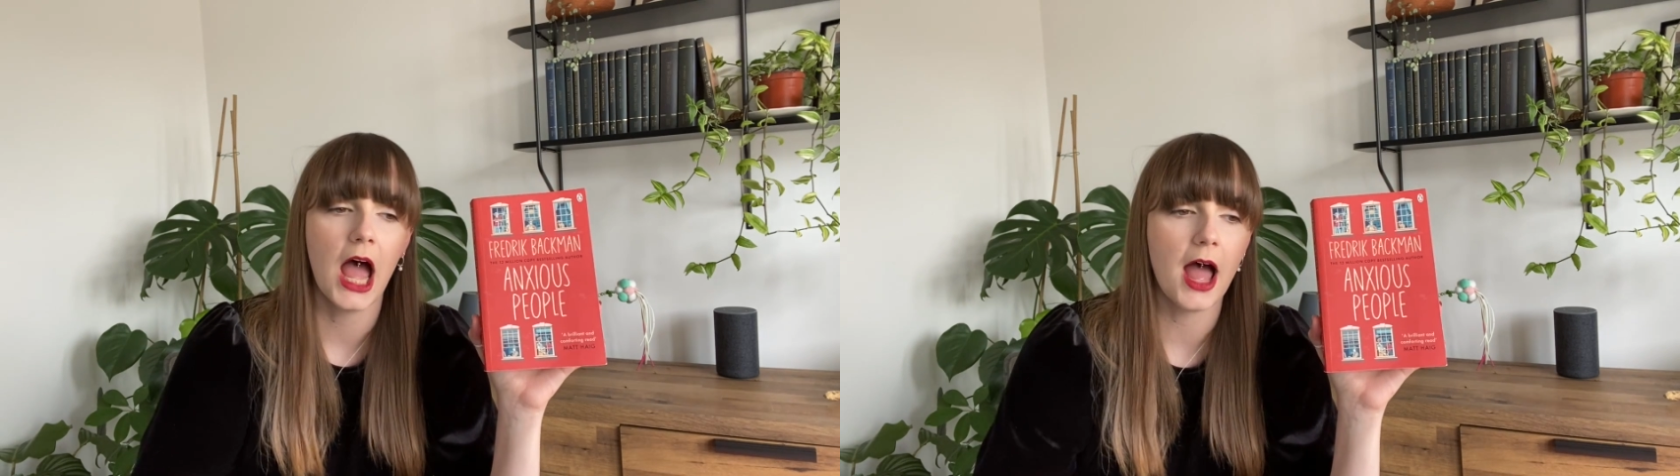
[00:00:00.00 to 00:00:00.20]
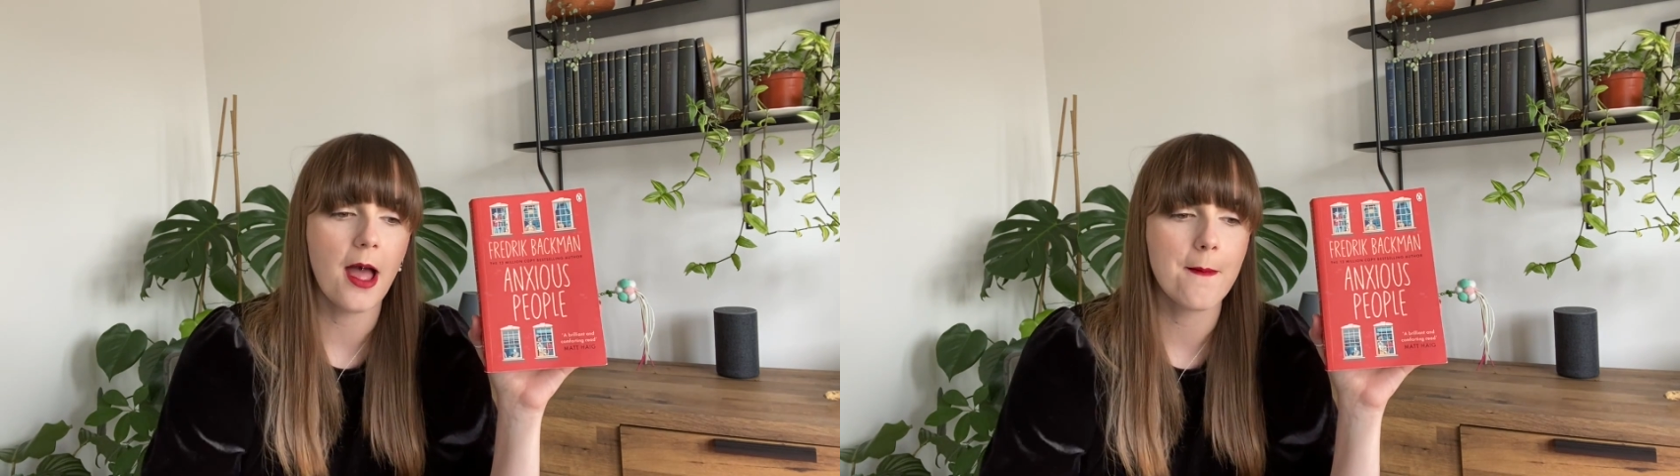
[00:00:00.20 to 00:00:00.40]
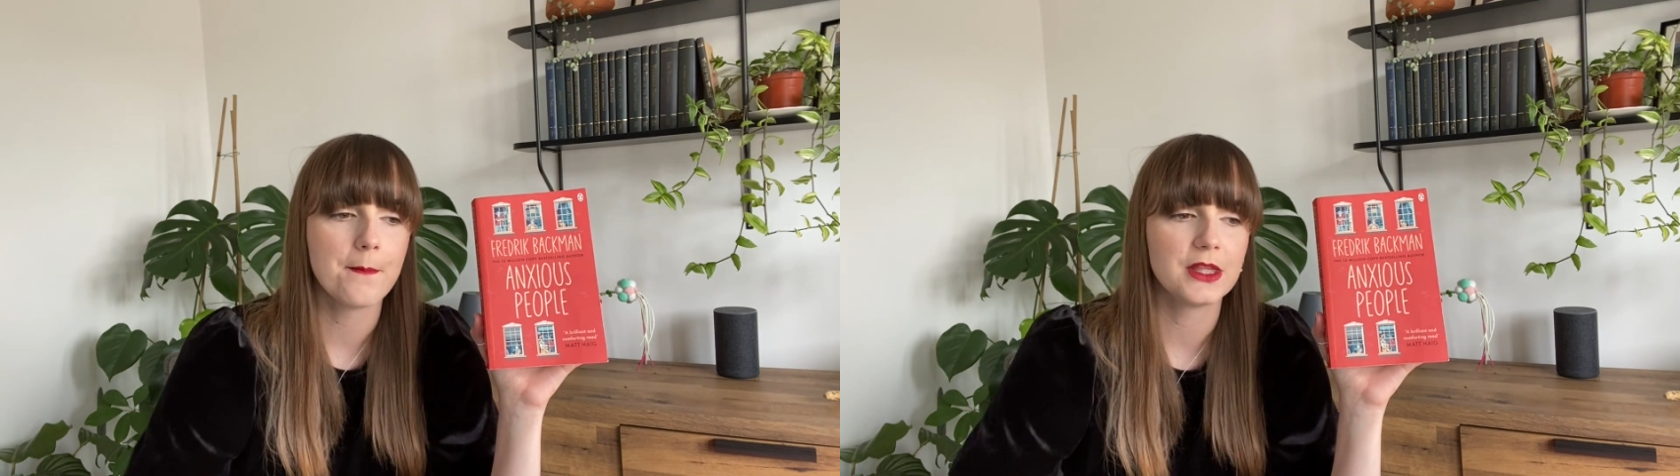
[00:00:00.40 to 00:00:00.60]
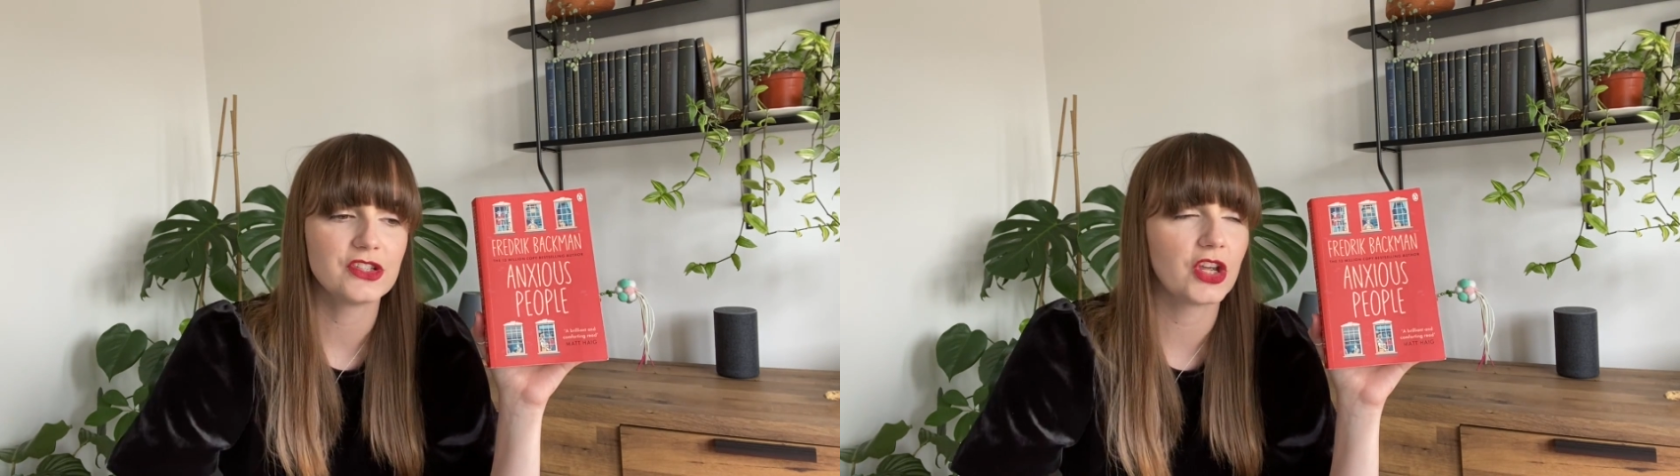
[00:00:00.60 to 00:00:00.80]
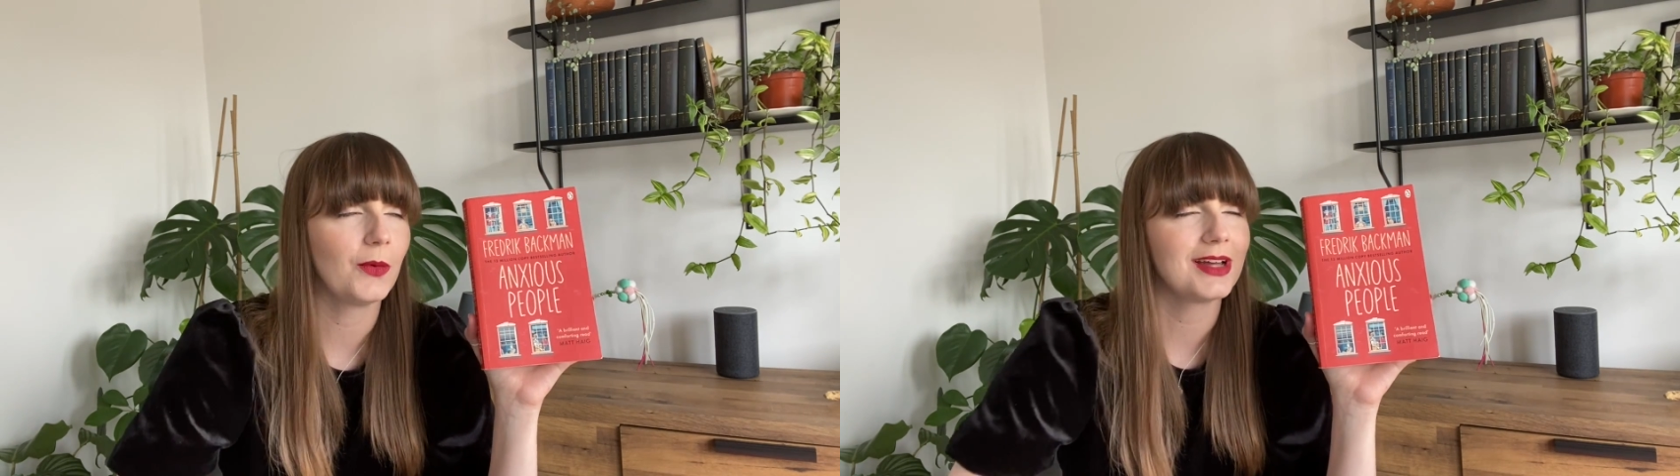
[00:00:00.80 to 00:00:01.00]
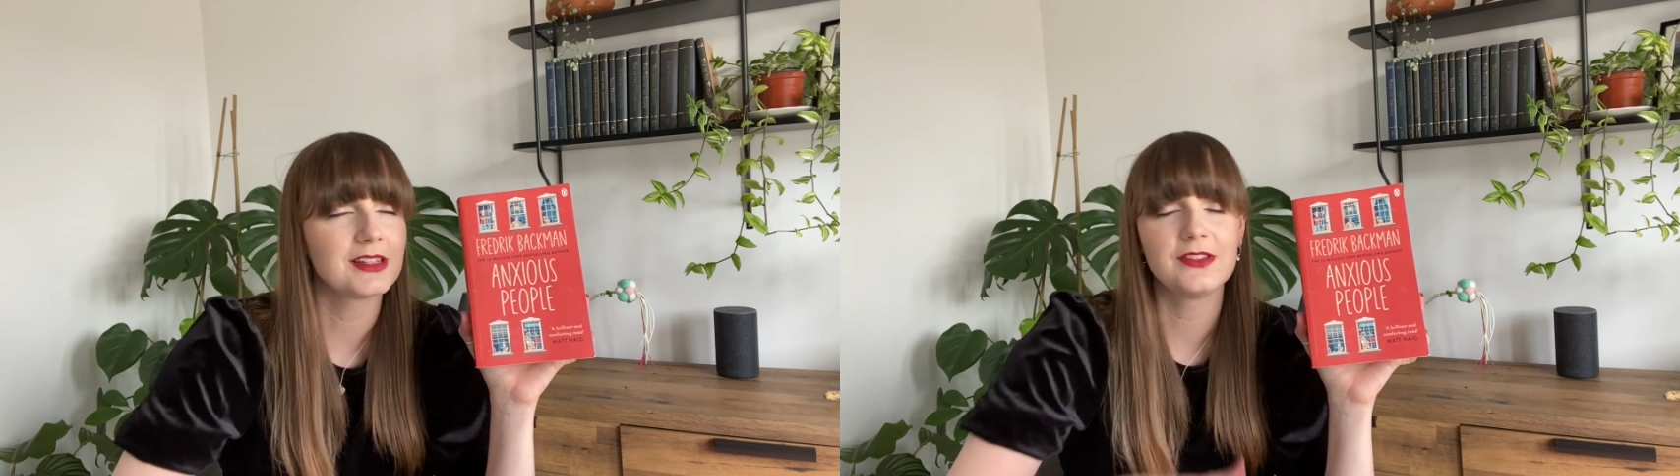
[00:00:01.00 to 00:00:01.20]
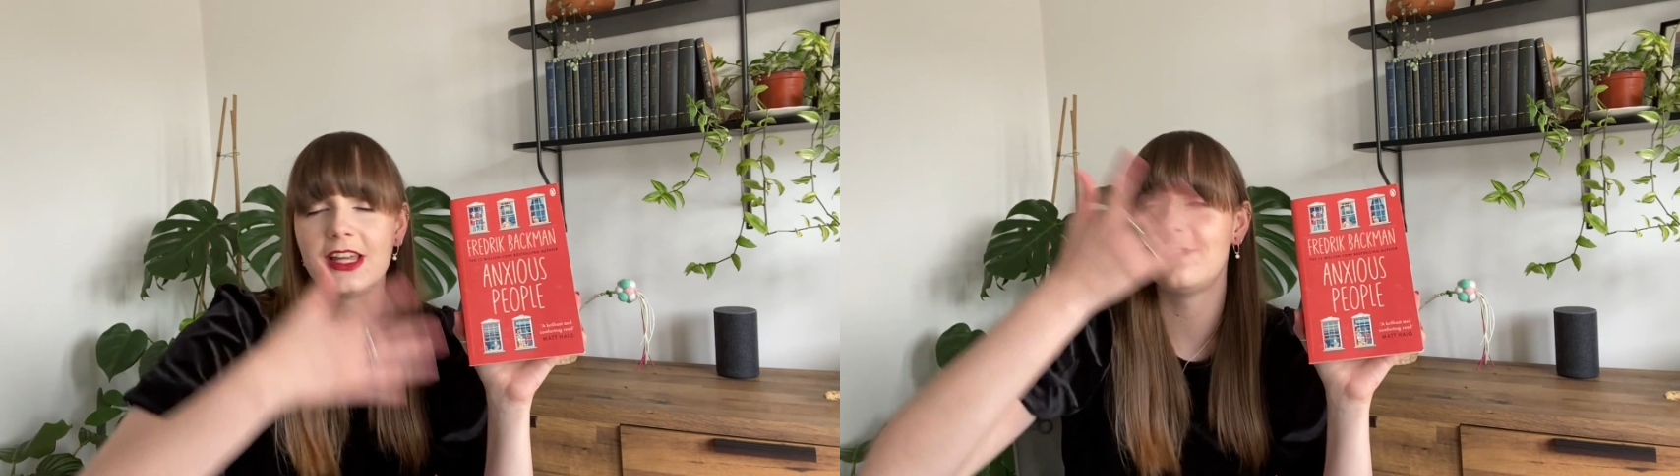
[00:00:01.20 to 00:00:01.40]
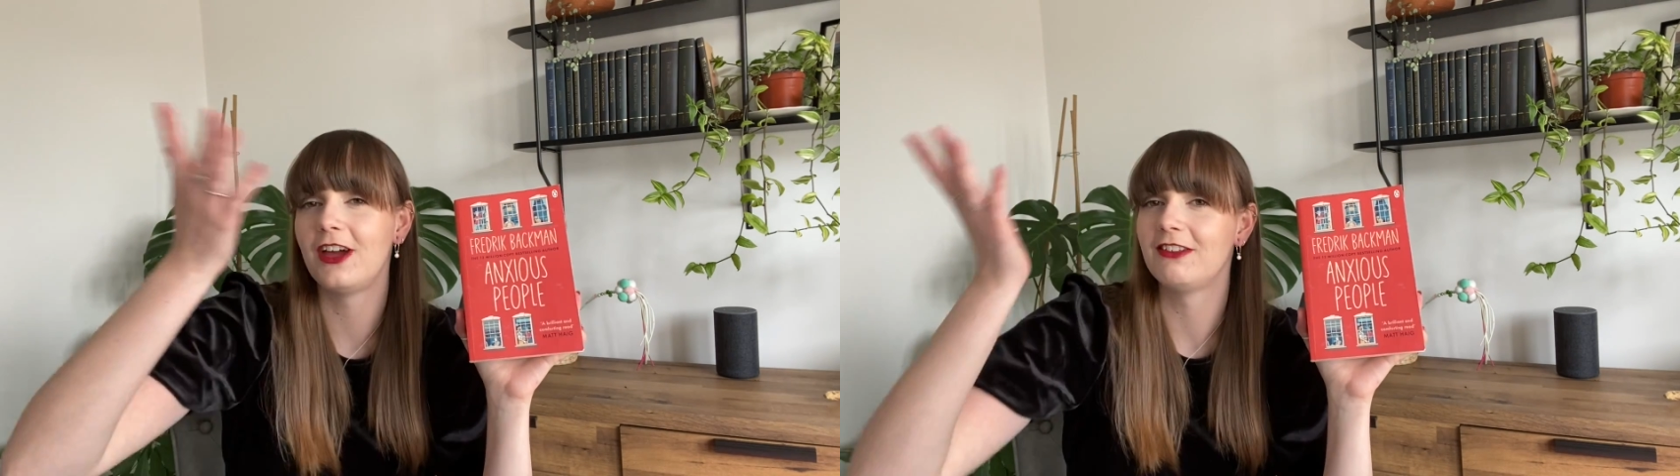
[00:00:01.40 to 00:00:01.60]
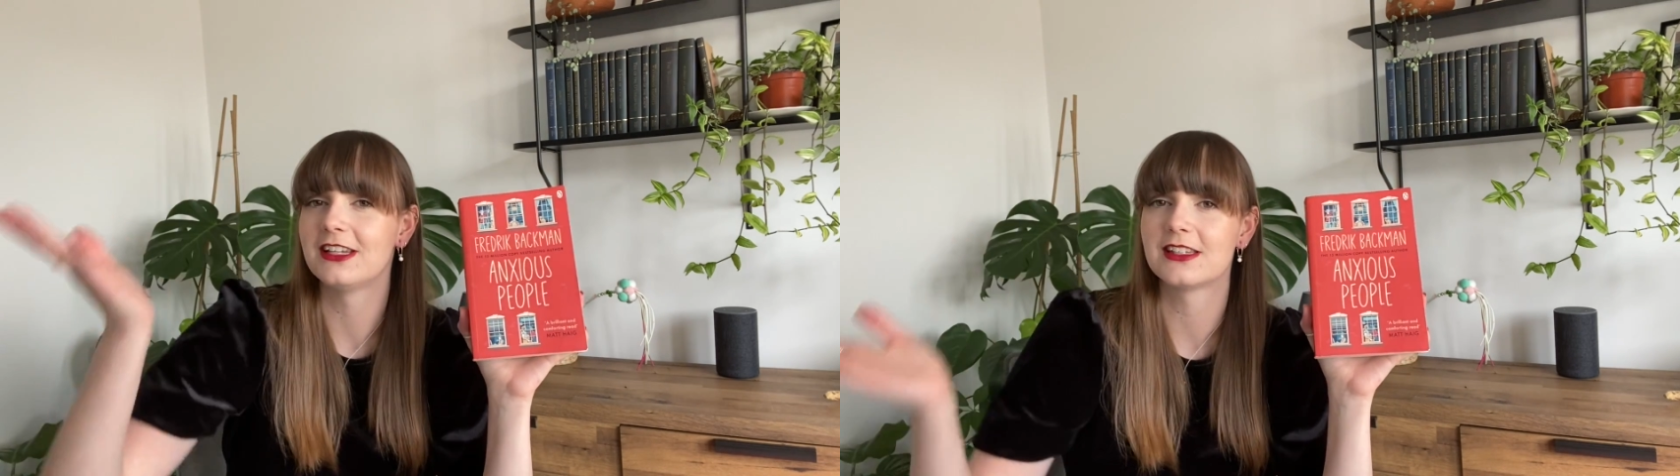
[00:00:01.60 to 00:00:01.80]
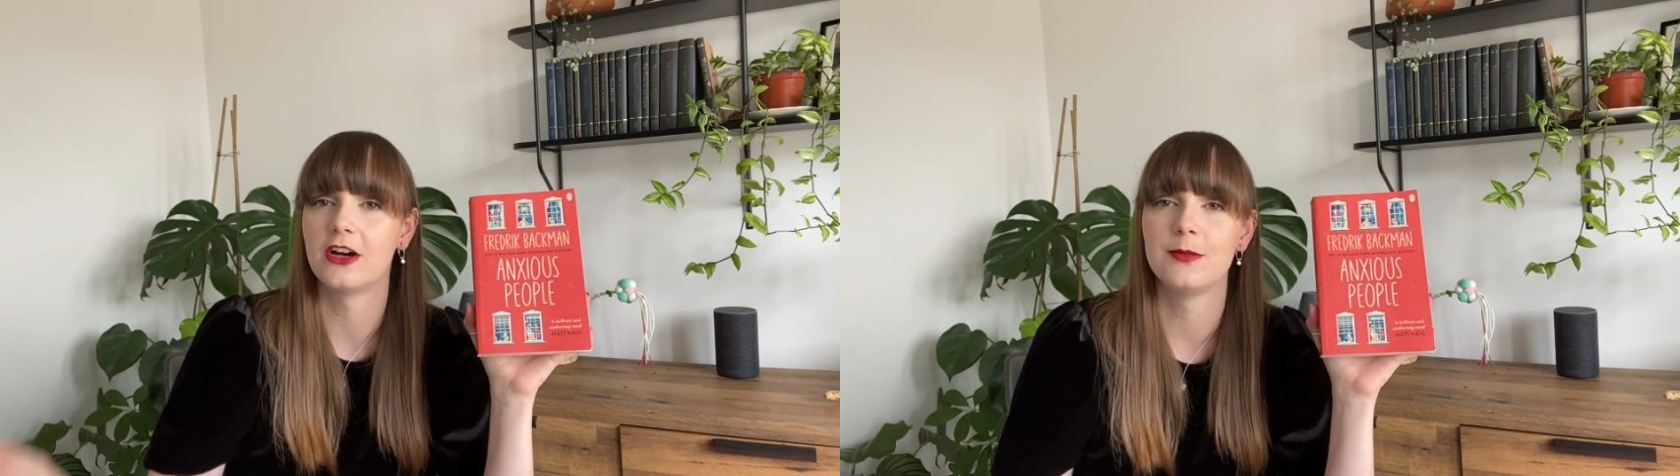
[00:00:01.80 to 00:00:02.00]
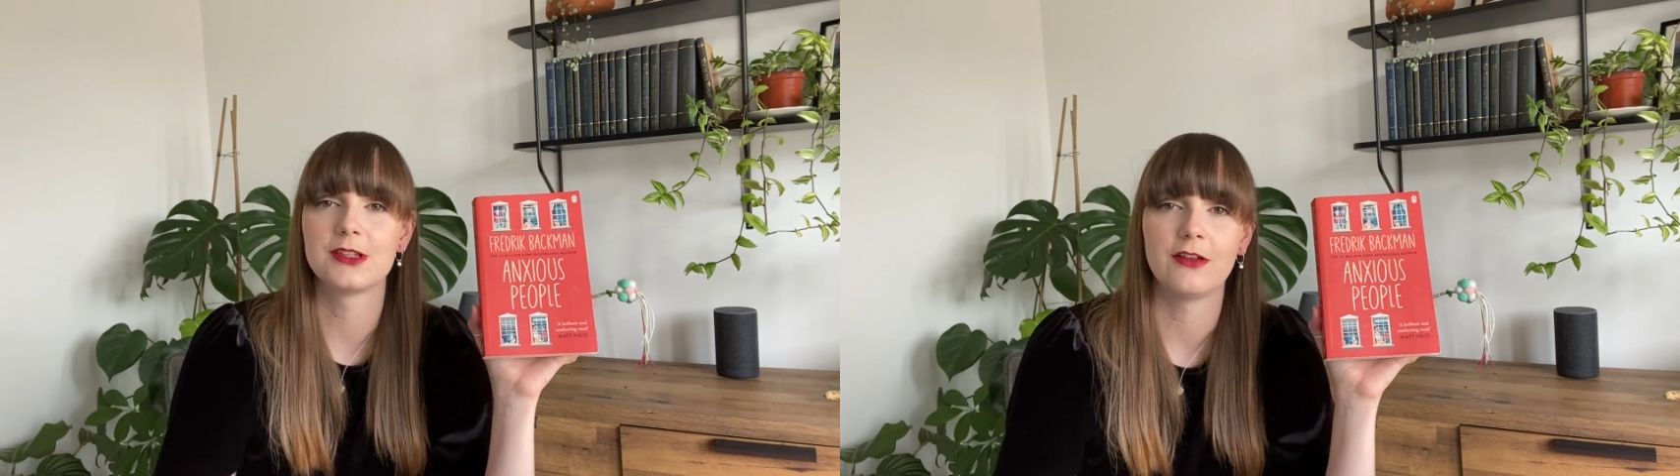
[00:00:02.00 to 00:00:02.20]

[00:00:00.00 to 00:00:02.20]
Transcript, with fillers: Um, so as I've said various times,